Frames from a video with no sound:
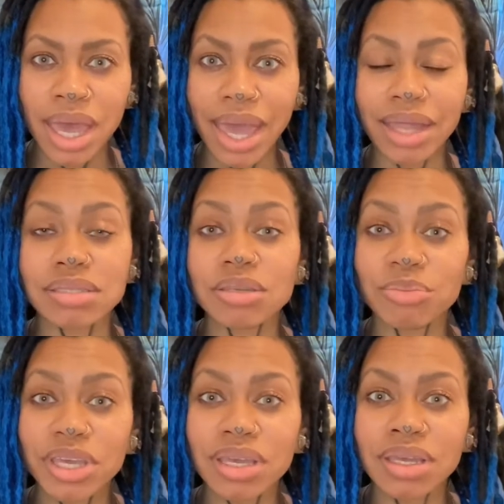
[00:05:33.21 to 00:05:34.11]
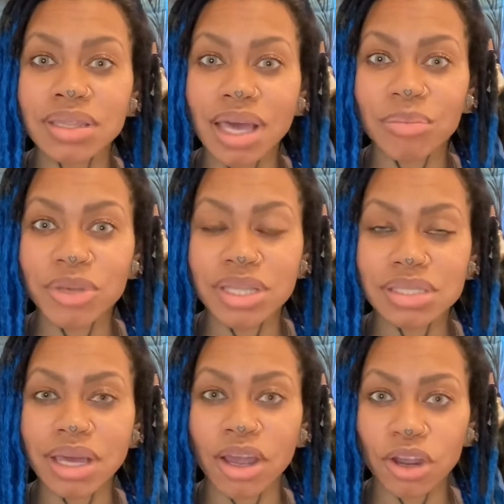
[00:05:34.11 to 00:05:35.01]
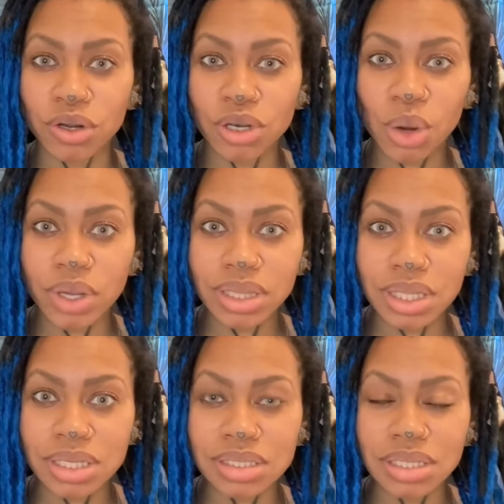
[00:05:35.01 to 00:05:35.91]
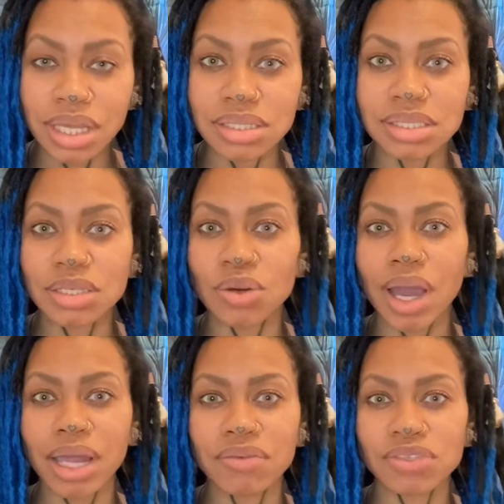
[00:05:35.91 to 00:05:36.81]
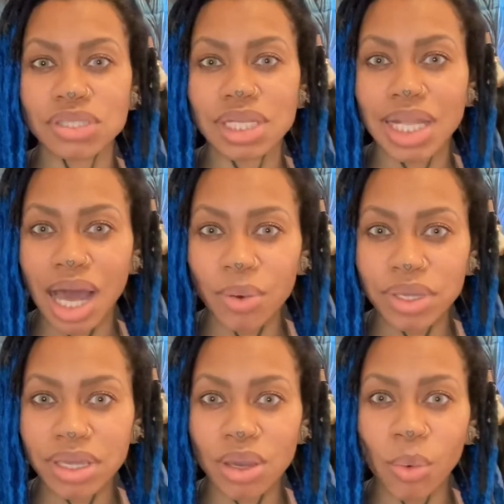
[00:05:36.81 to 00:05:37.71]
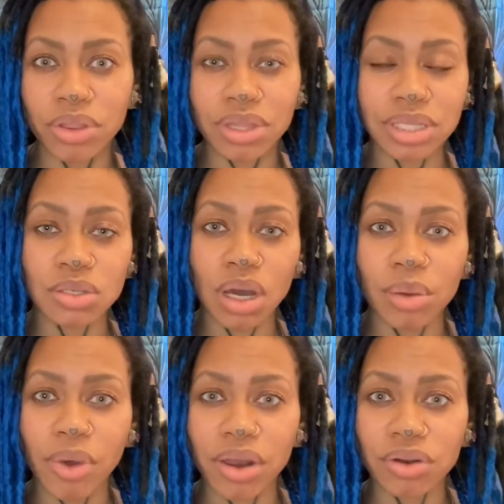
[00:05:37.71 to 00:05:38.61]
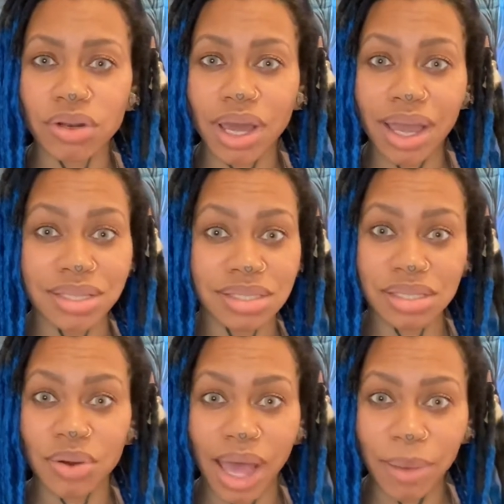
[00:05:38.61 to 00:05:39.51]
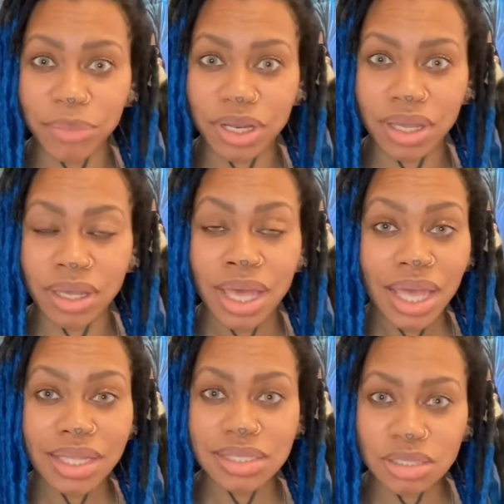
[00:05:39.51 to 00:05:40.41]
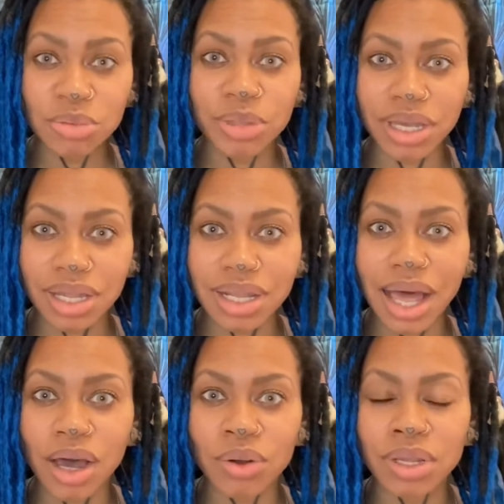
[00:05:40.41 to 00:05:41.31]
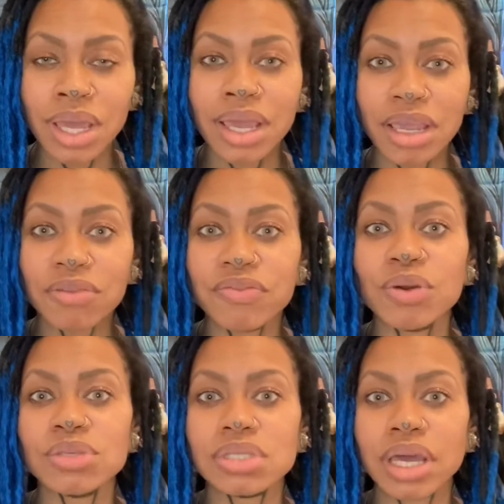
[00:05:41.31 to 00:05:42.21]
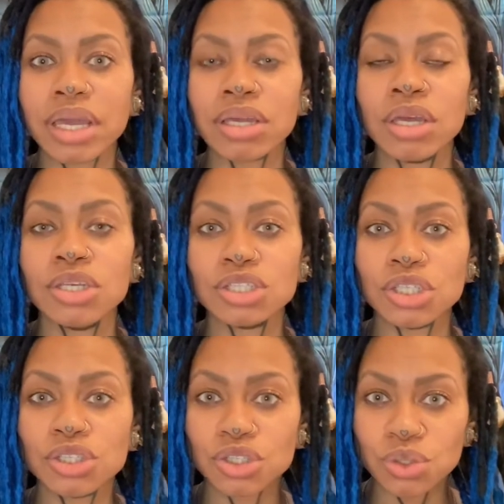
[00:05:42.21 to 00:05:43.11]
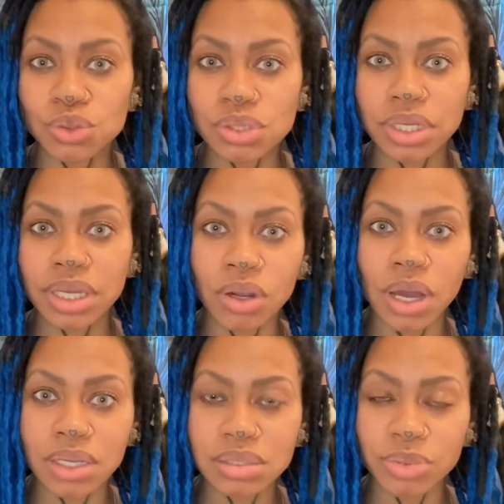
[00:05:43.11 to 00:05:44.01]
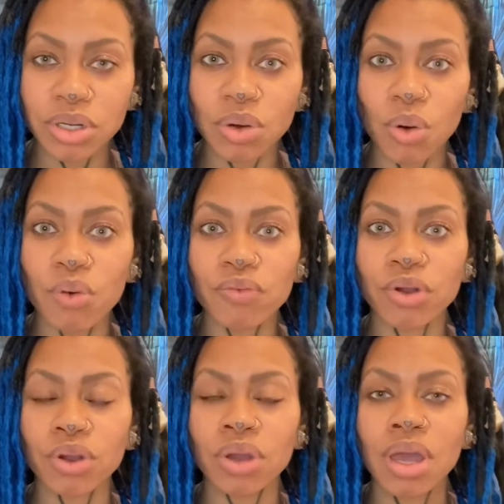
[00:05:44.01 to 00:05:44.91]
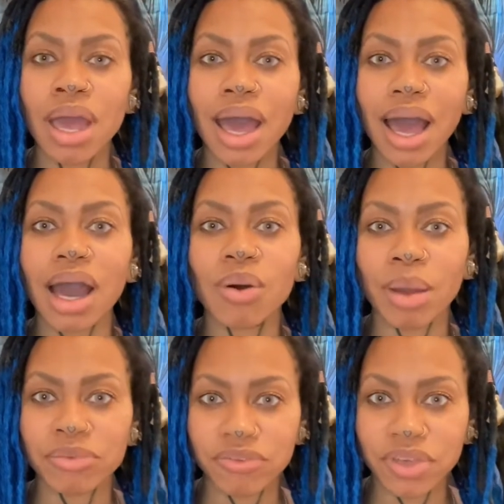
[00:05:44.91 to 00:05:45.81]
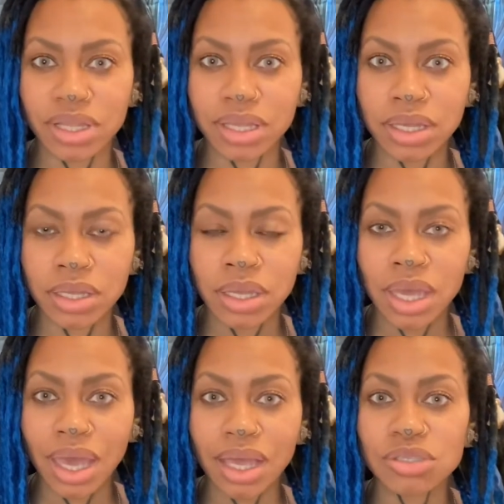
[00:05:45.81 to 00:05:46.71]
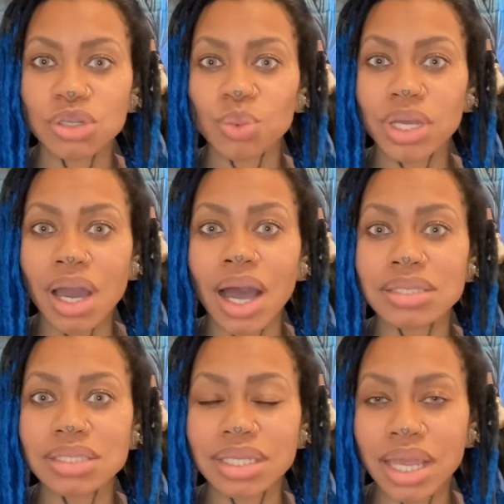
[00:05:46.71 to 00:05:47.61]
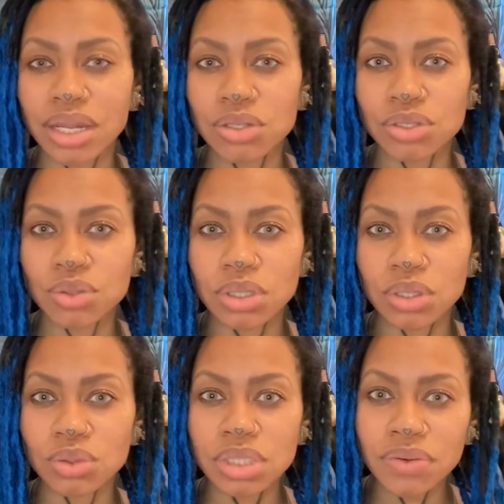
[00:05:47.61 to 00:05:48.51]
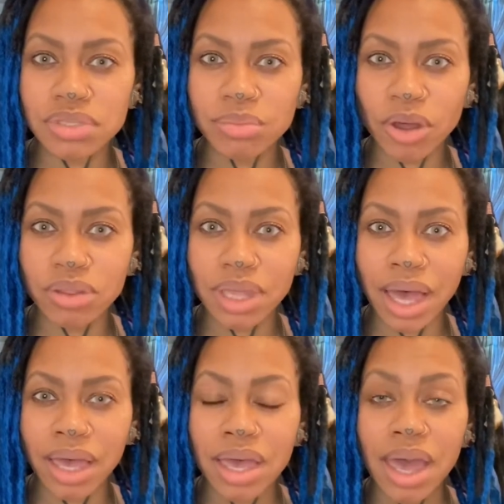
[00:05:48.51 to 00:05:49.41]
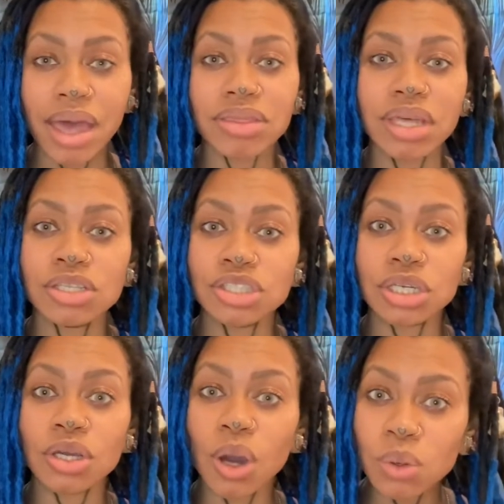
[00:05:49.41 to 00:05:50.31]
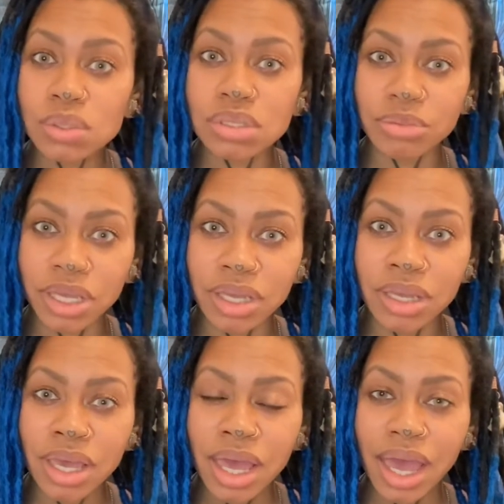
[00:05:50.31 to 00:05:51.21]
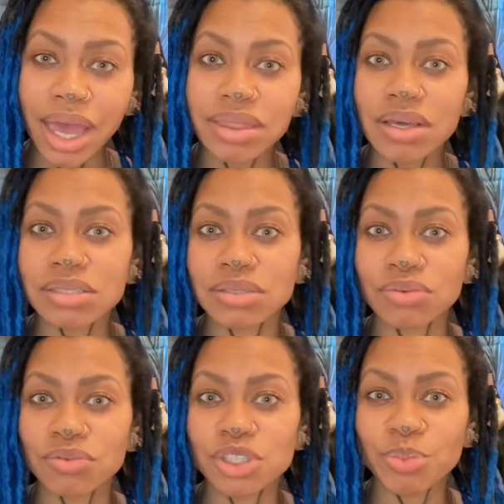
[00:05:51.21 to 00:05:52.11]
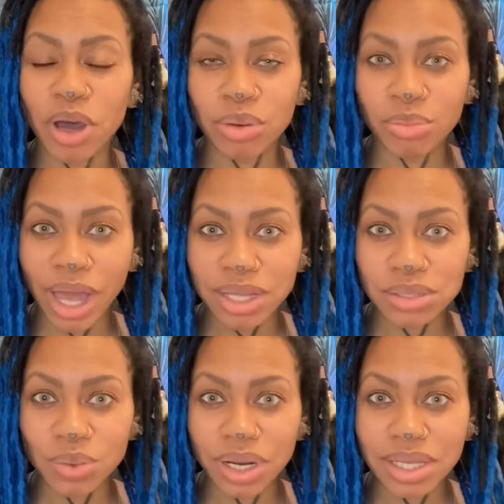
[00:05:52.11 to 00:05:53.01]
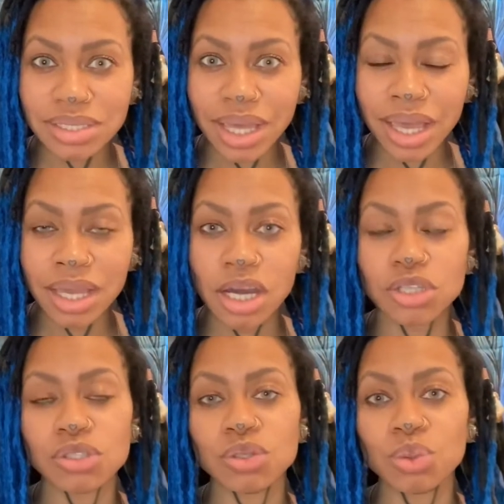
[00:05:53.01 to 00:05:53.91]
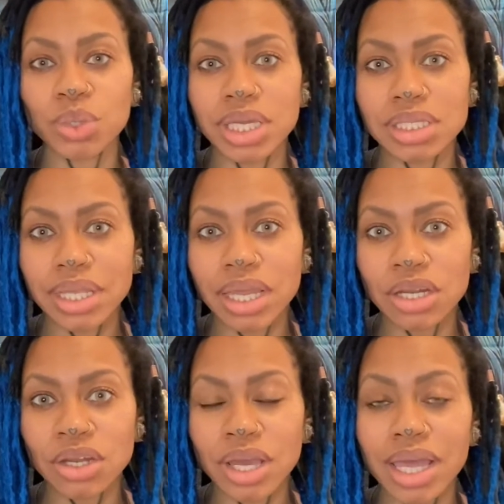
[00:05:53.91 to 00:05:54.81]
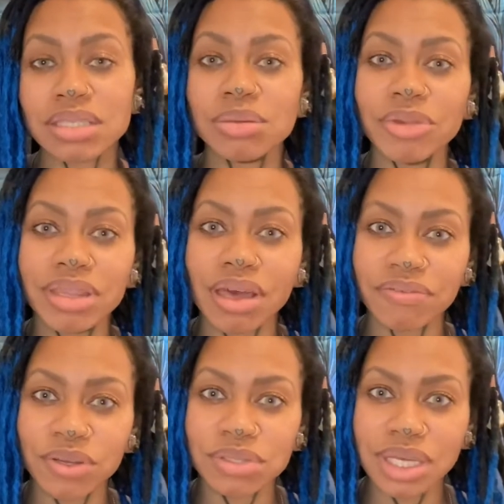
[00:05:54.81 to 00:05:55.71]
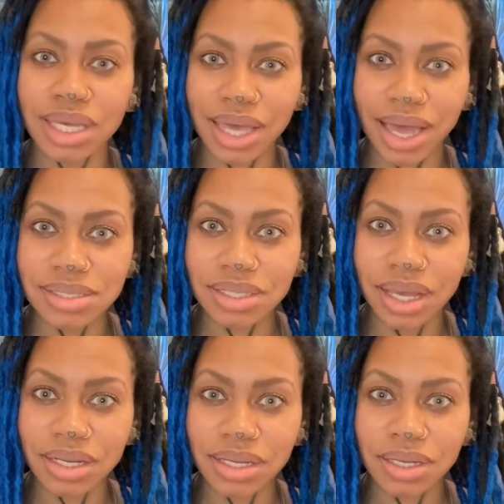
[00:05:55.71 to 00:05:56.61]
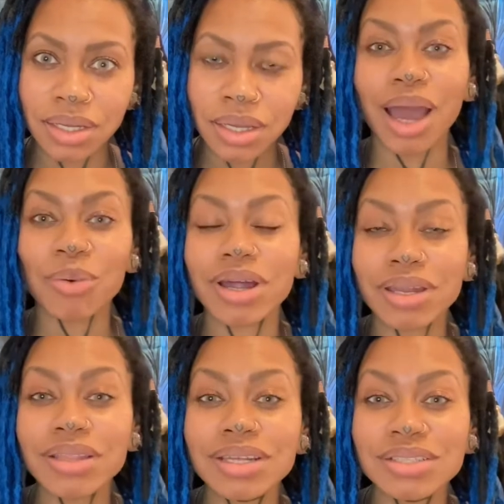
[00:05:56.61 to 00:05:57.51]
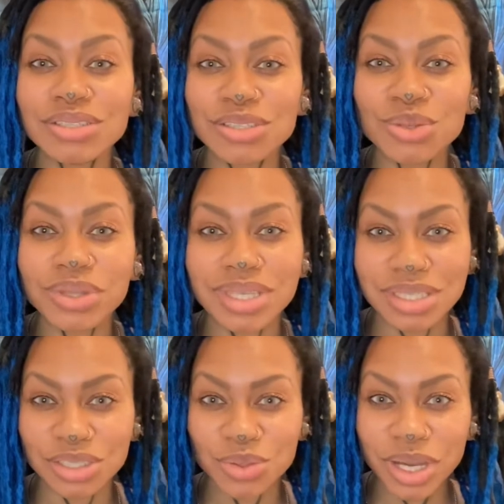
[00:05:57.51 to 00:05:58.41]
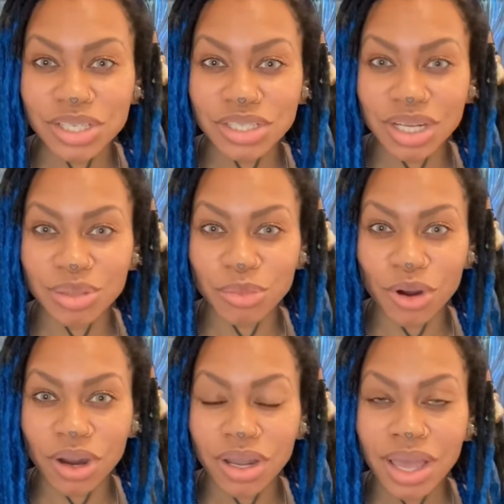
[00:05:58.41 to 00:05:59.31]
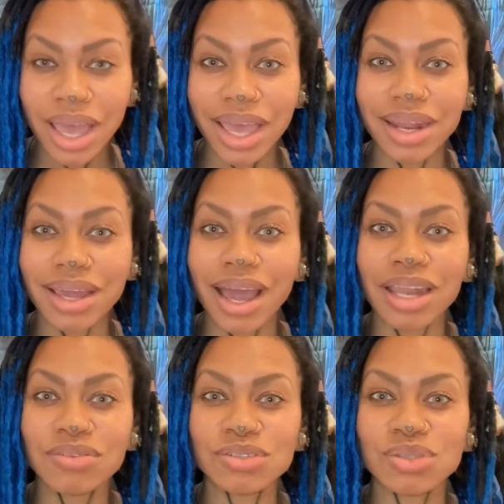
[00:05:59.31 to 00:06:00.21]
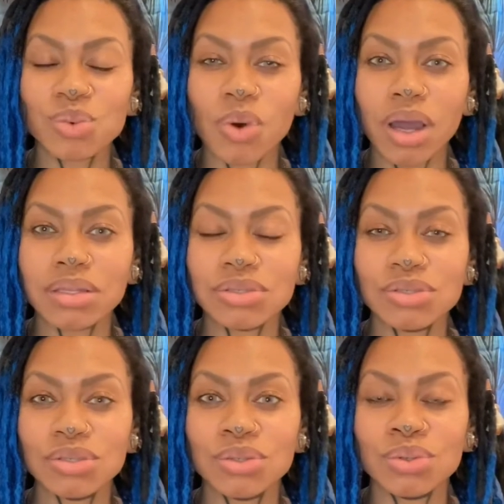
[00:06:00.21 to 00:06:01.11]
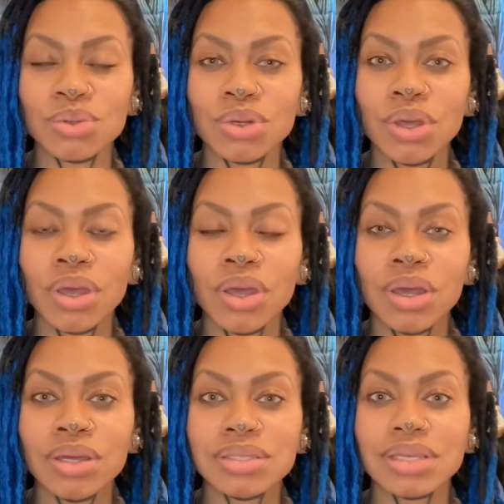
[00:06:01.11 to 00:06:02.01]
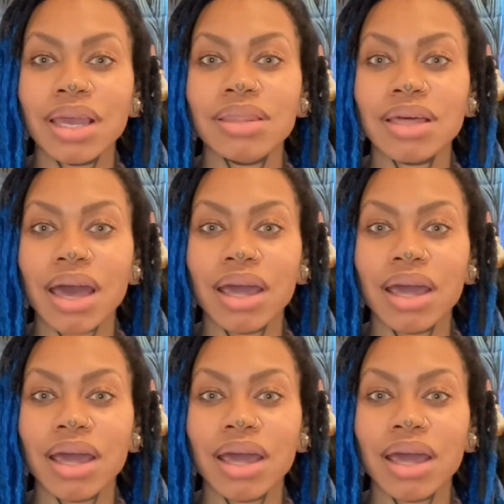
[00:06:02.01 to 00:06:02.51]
And to me, that means that her knowing this and still kind of just allowing it, whether they talk about it or not, it's still happening, it's still being allowed. It feels like she's choosing her husband over how I'm feeling. And so we constantly get into little tips about that, and then she ghosts me and doesn't respond back to what I say until weeks later. And to me, that feels like gaslighting. I want nothing to do with the situation anymore. And I kind of just want to say that